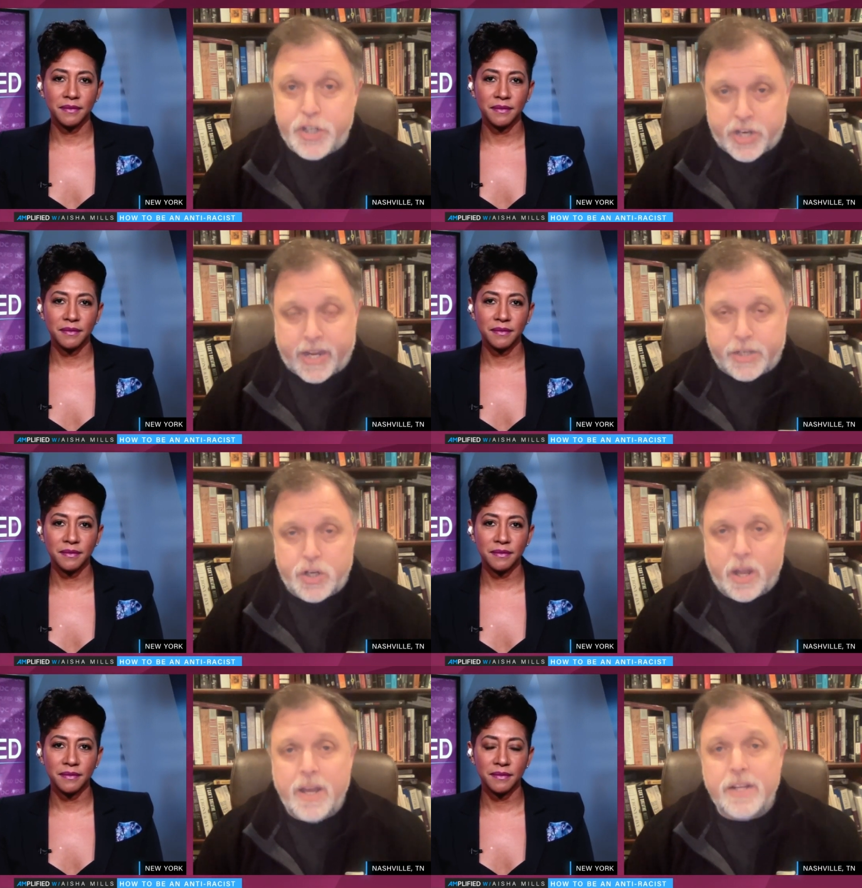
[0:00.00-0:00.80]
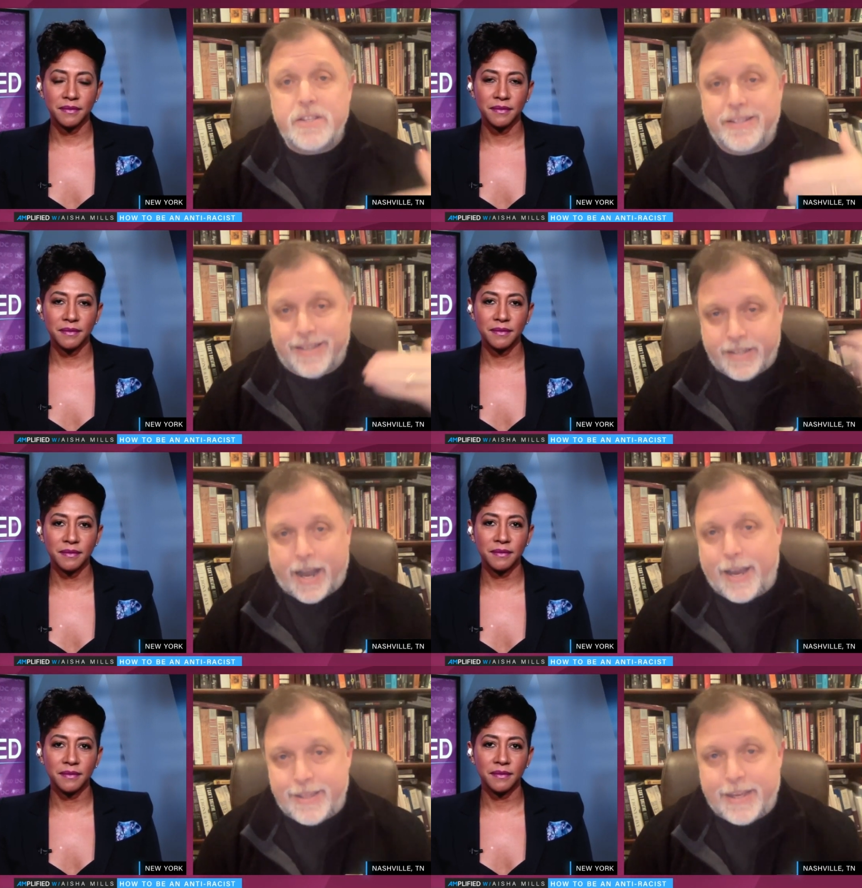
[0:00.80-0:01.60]
Speaker 1: changed to
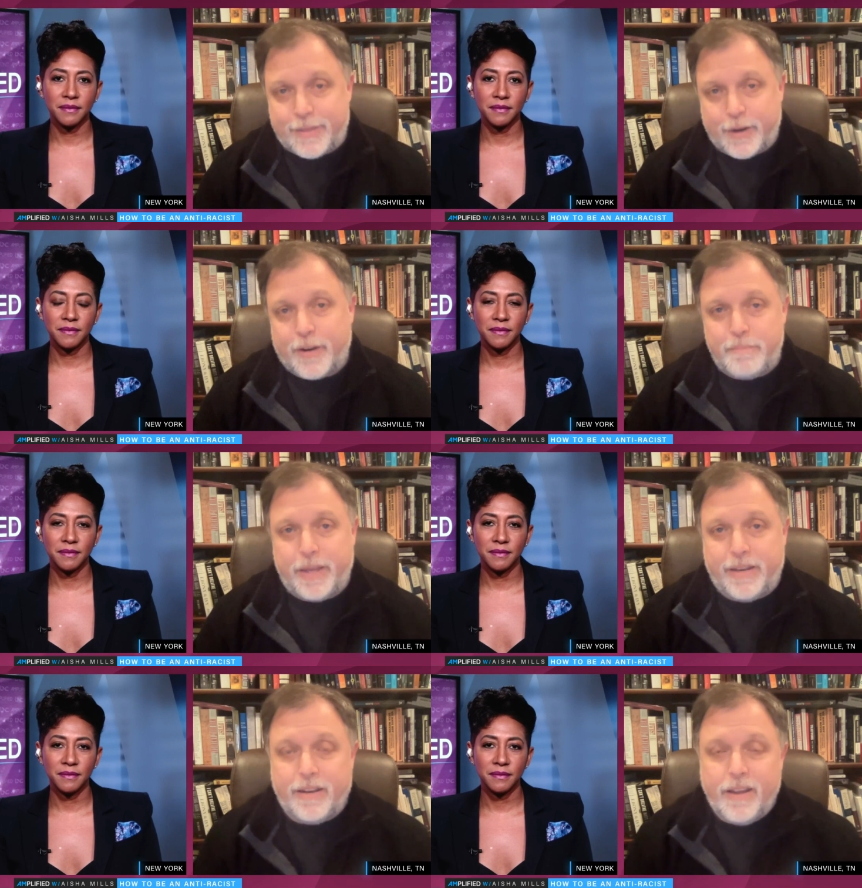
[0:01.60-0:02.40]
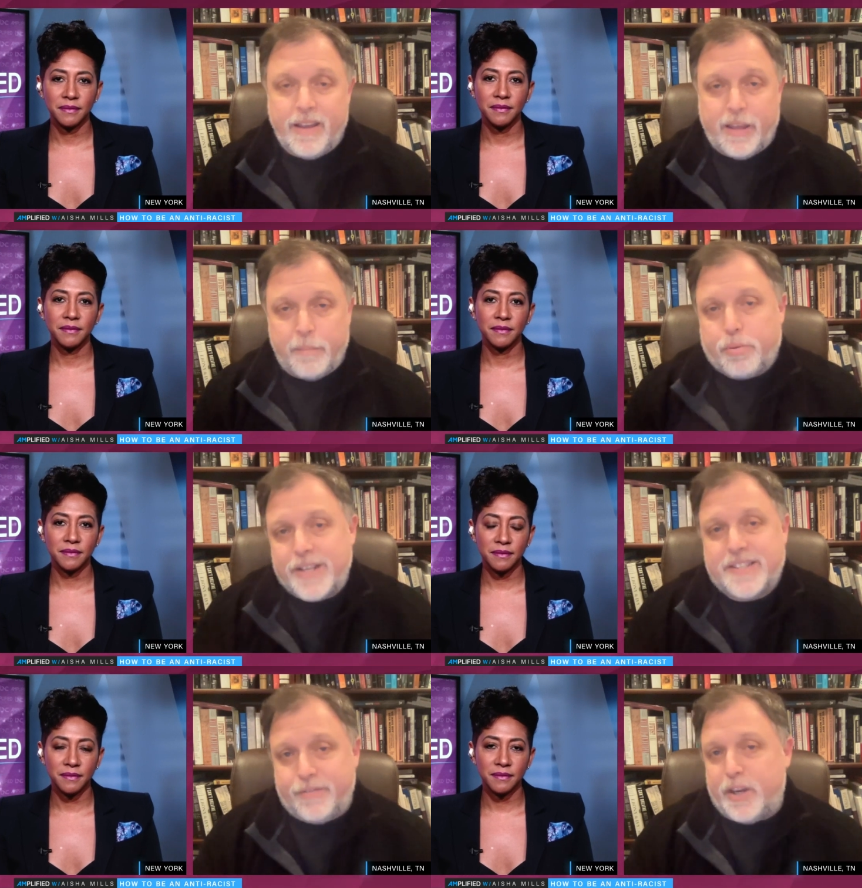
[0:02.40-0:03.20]
deny that there have been
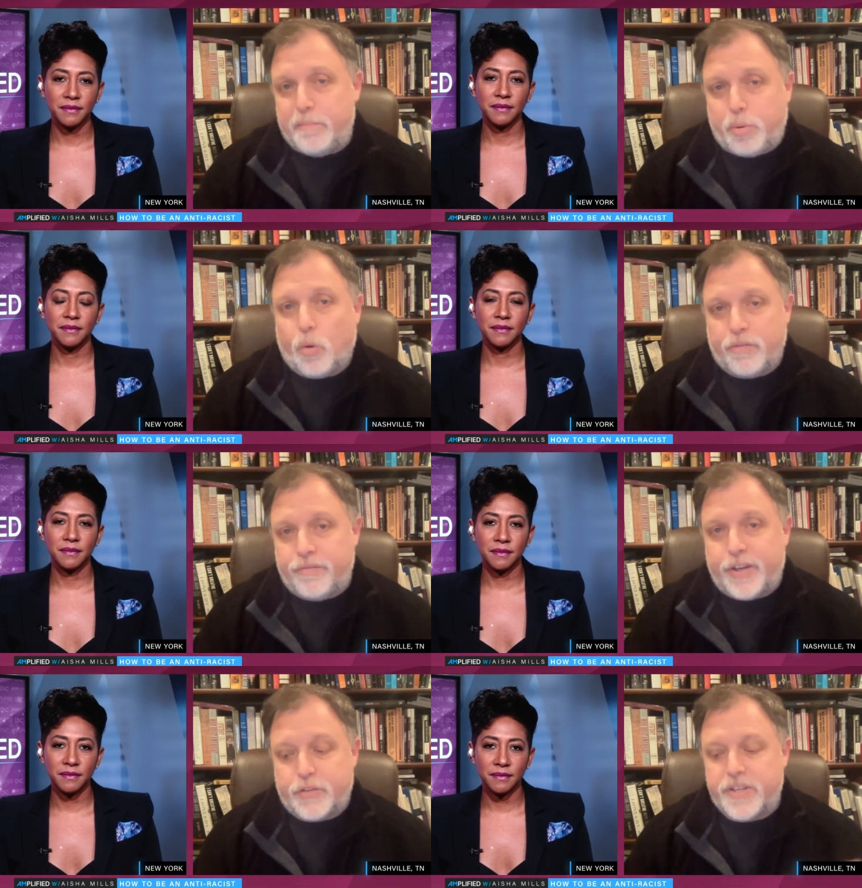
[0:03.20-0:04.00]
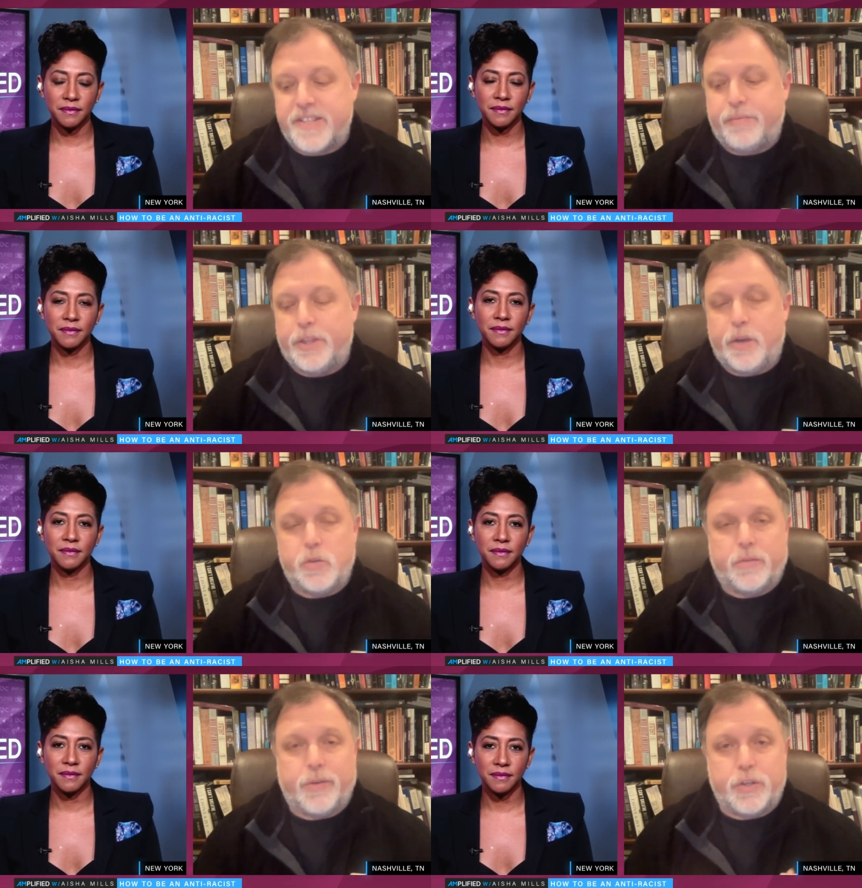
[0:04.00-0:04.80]
impressive and important victories. Even those
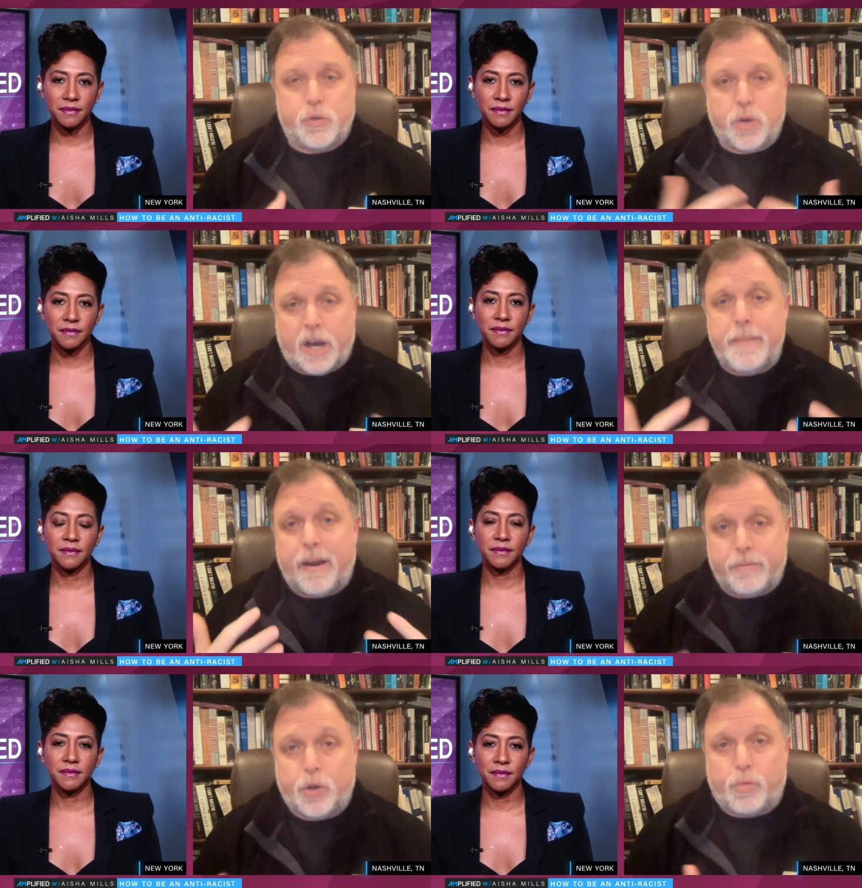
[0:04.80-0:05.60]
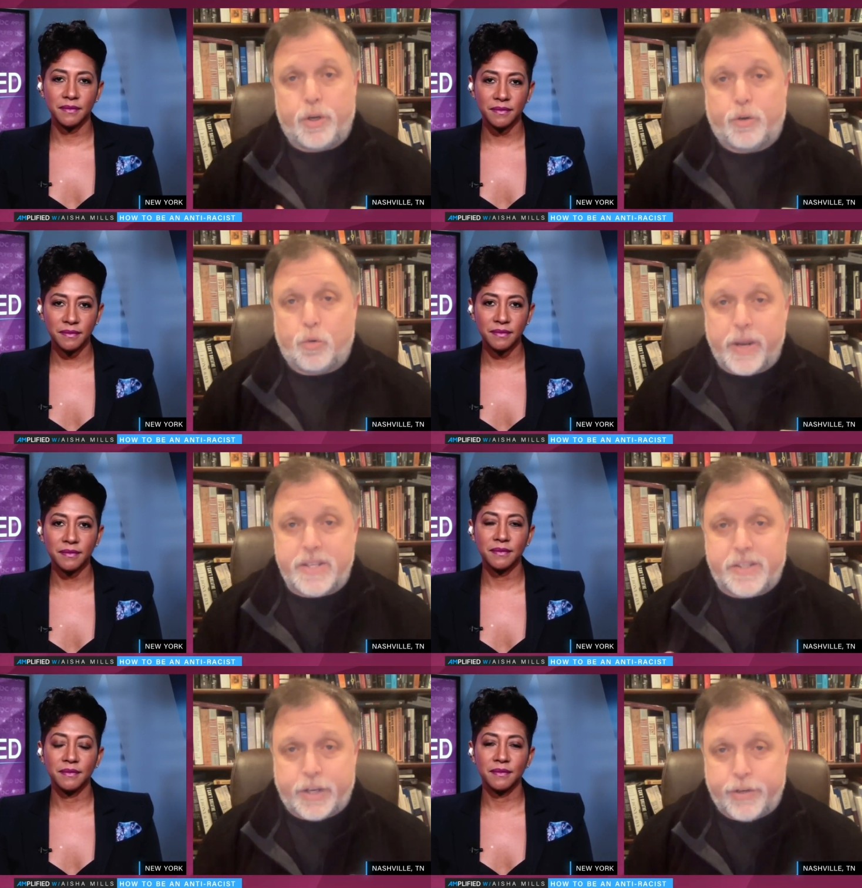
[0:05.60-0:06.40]
of us who come out of the critical race
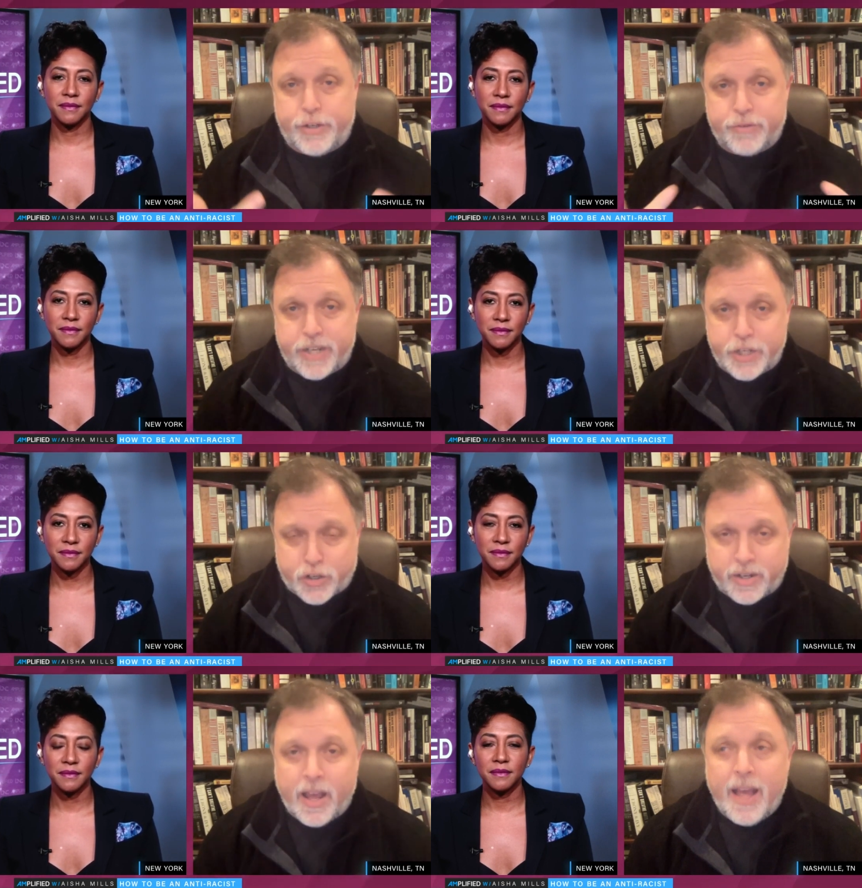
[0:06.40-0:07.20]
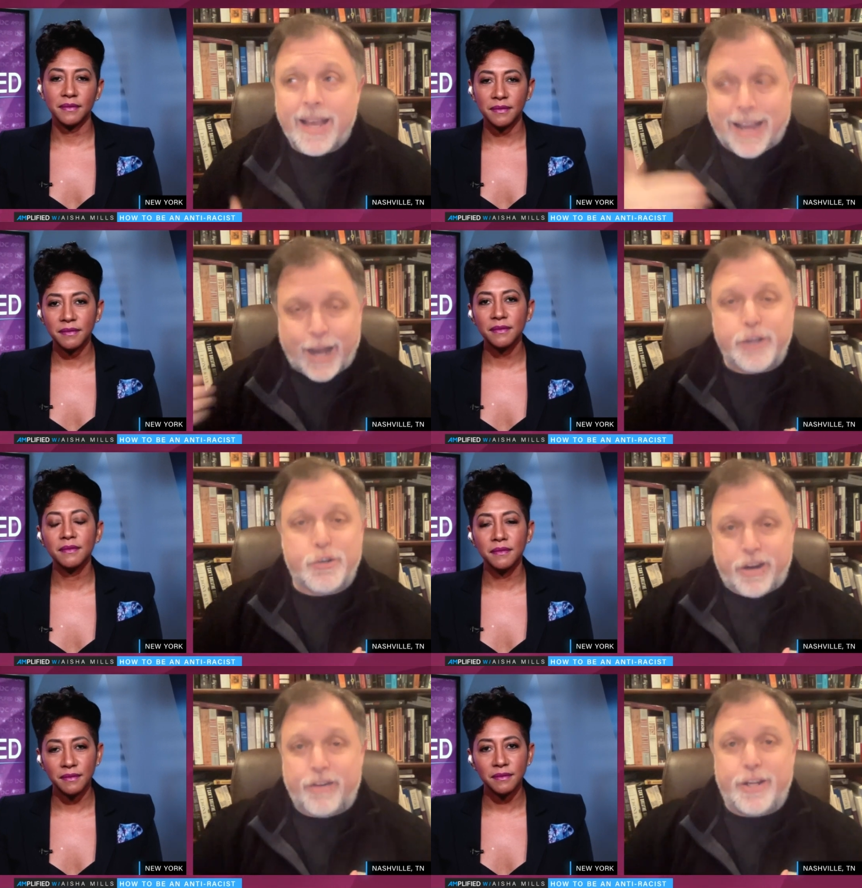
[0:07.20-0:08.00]
theory tradition,
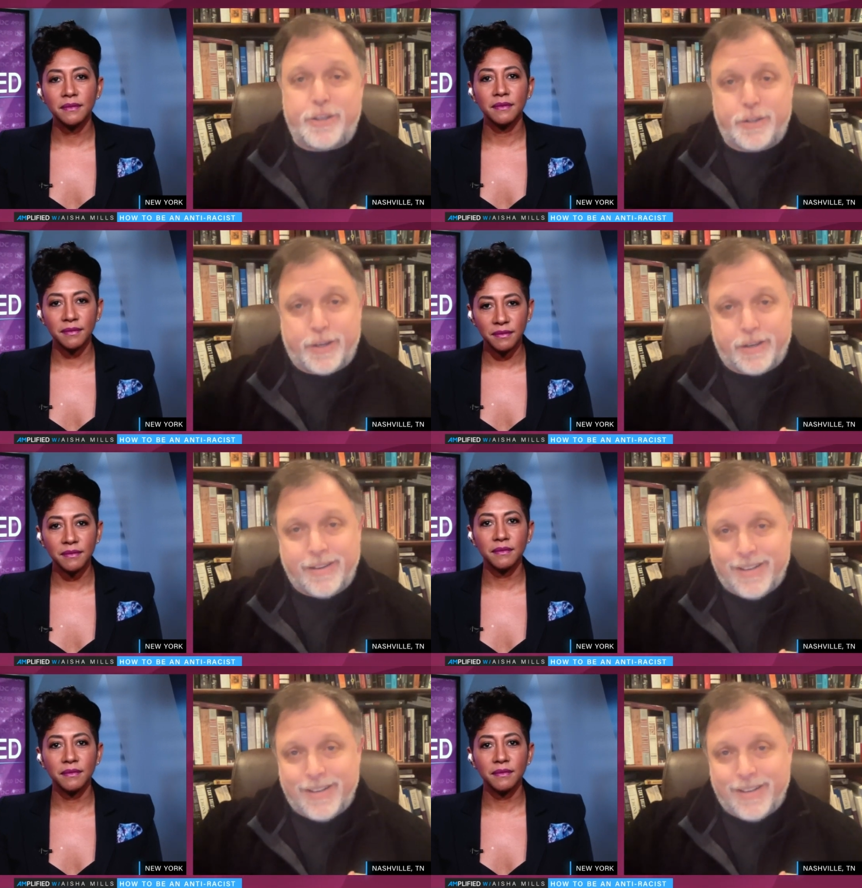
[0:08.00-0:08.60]
contrary to the